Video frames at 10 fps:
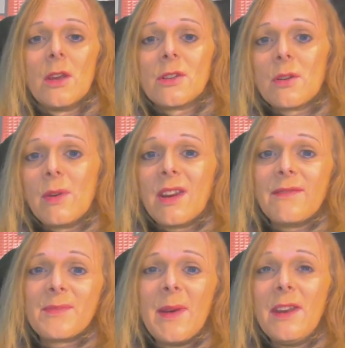So we can have
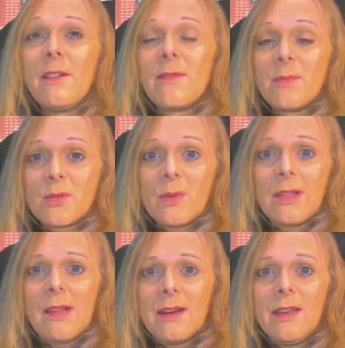as many of them as we
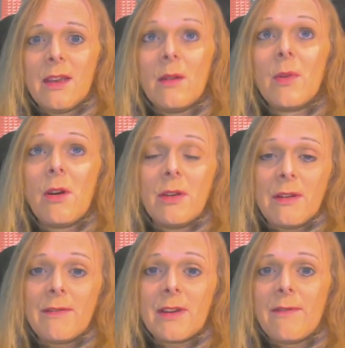like, and we only
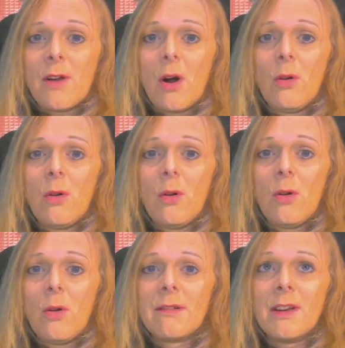have to have the whole
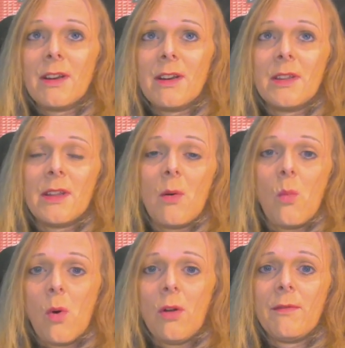configuration in that
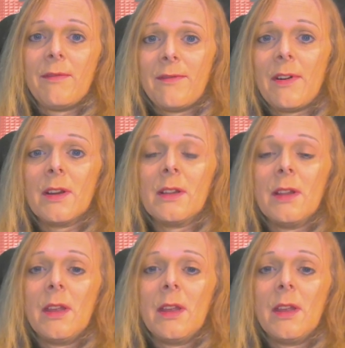one file.